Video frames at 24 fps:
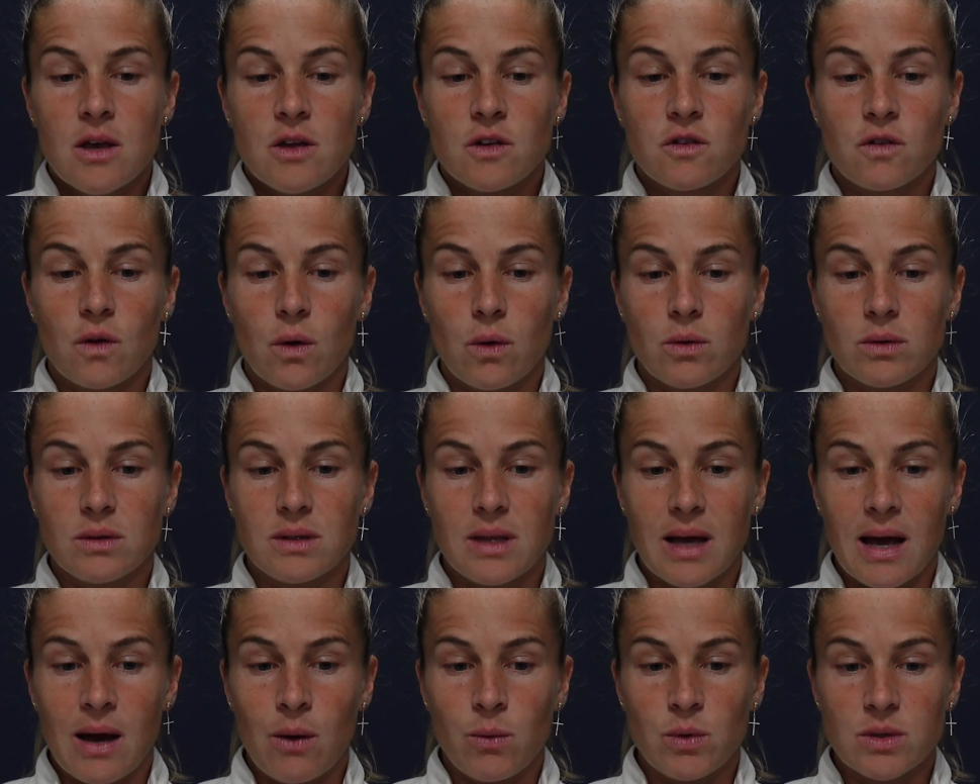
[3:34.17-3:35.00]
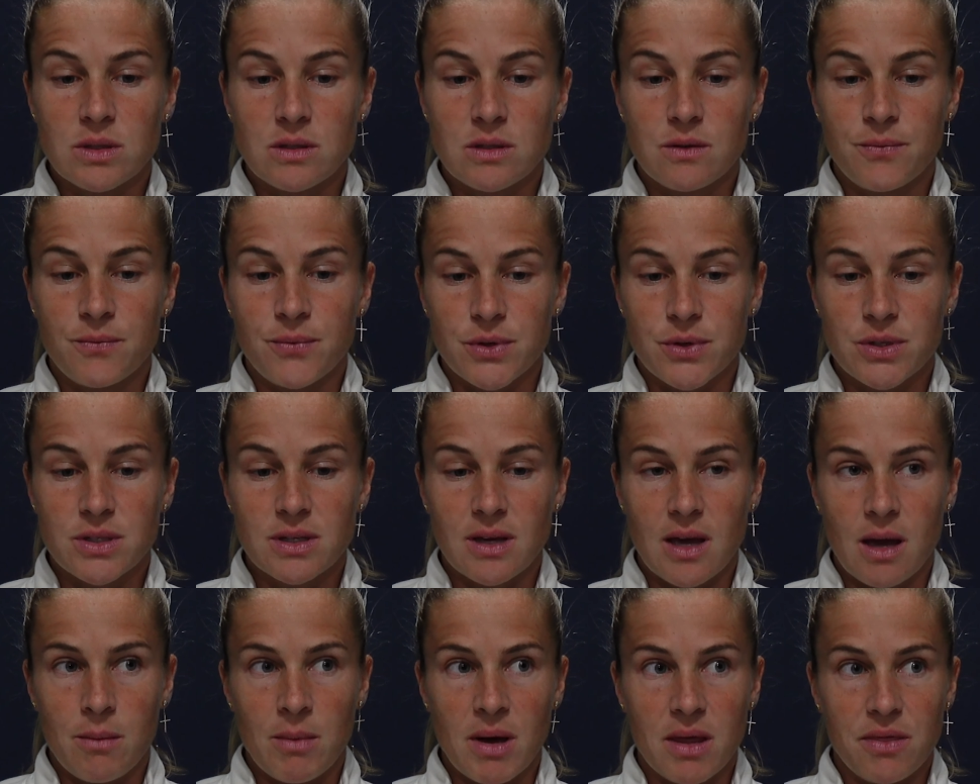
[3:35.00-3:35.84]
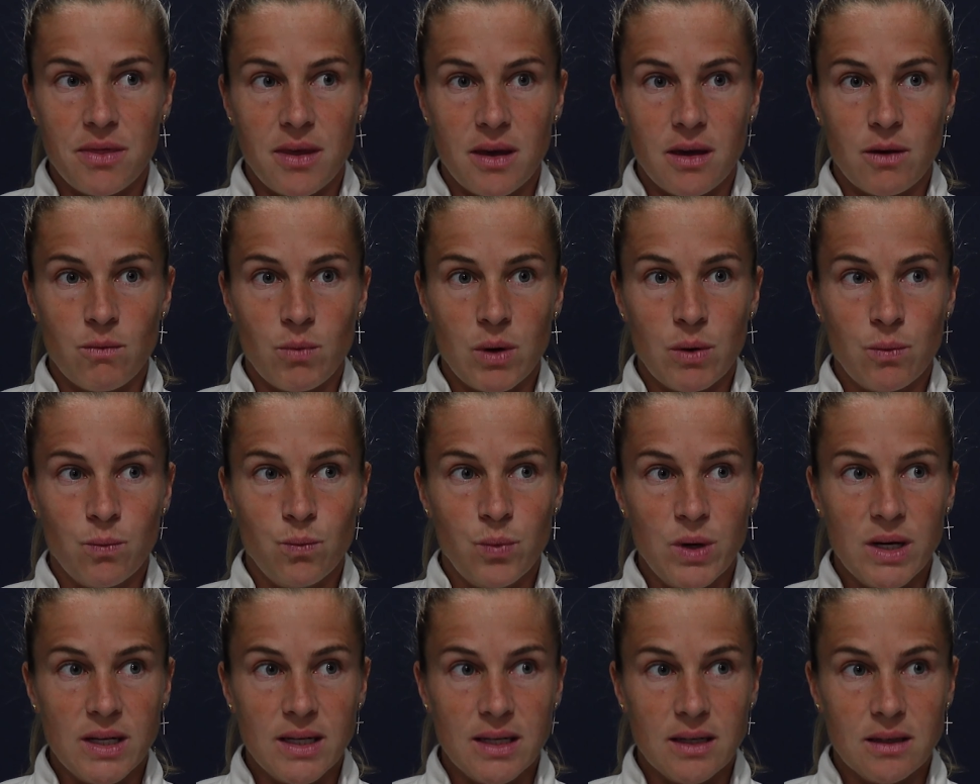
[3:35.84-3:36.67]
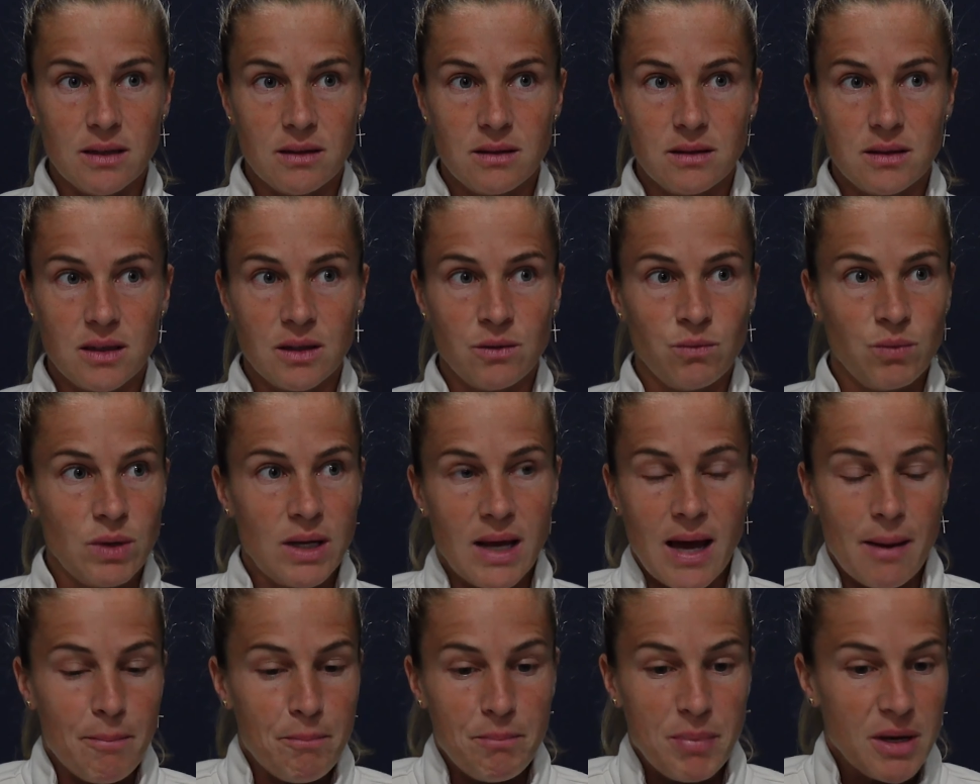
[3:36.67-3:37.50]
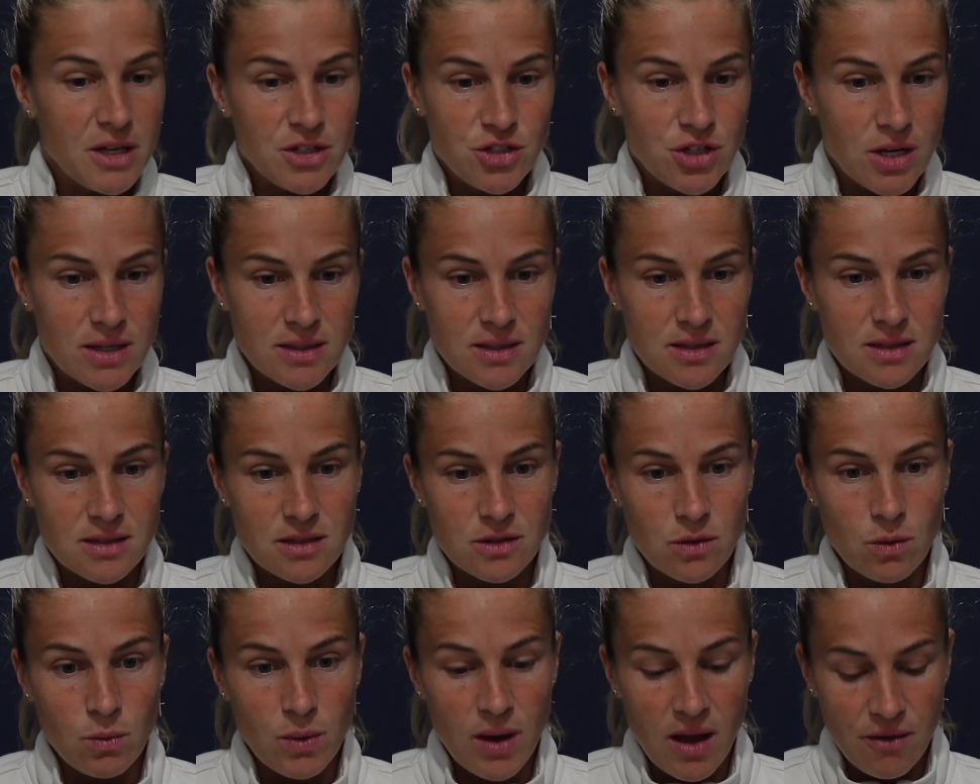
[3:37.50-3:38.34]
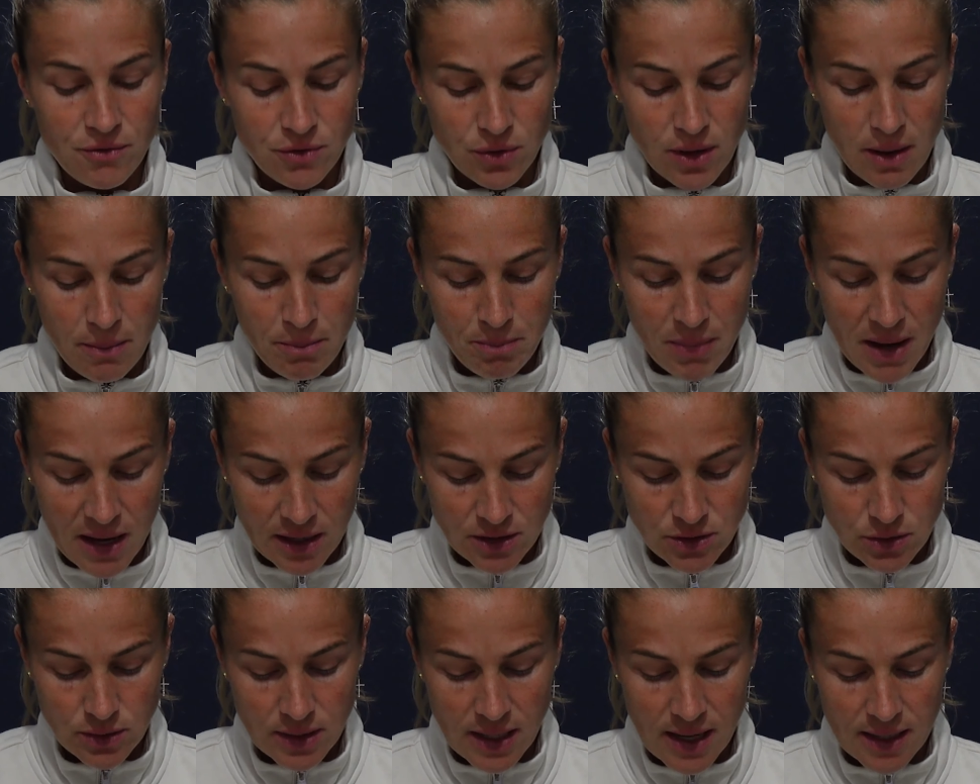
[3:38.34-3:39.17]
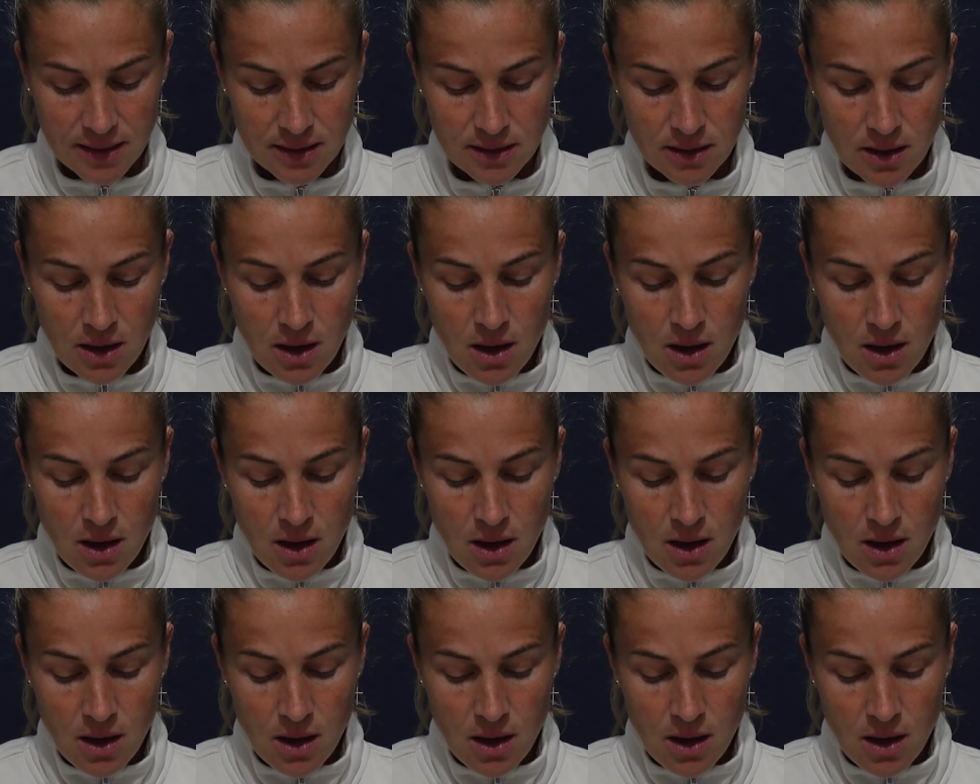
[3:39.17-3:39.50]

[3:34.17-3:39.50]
So that was the first game. I think we really didn't really have big chances. So we have to get back to that